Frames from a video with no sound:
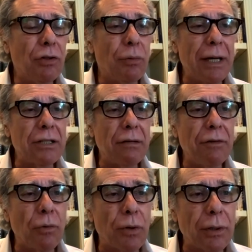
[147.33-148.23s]
the rest
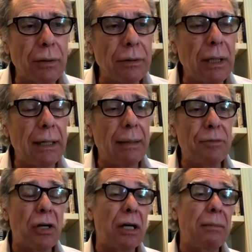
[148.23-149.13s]
of the world, and
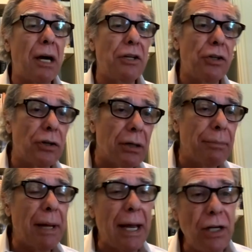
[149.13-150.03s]
I'm talking about
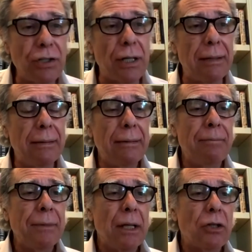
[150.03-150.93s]
Europe, Asia.
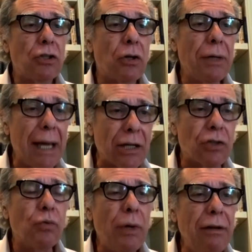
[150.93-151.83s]
So
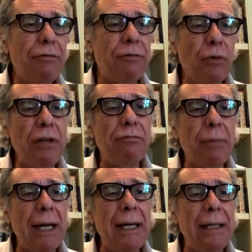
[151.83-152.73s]
yes, we've
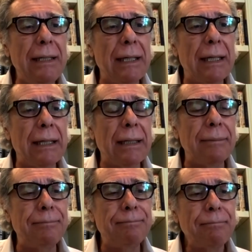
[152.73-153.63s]
made
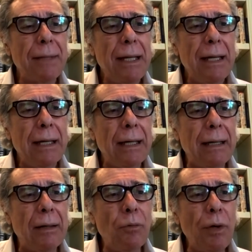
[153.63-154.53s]

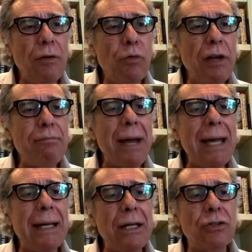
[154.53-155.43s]

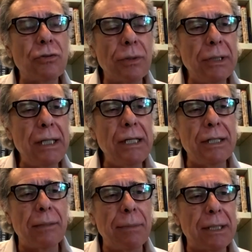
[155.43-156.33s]
a
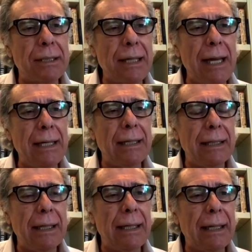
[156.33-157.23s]
strategic
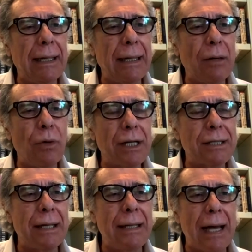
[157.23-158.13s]
mistake, and I want
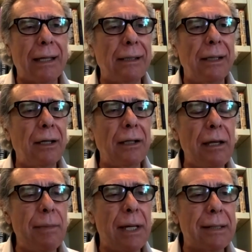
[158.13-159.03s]
to say that
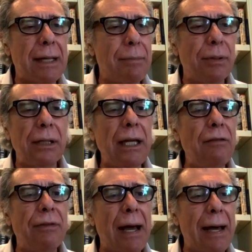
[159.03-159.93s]
clearly because I
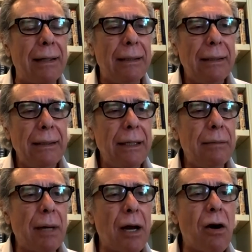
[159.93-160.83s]
believe that
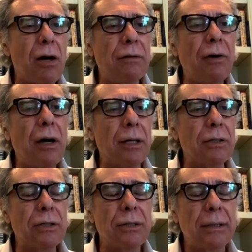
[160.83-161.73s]
in my heart of
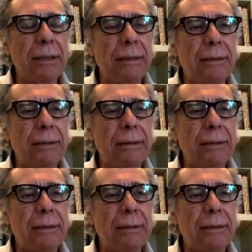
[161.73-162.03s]
hearts.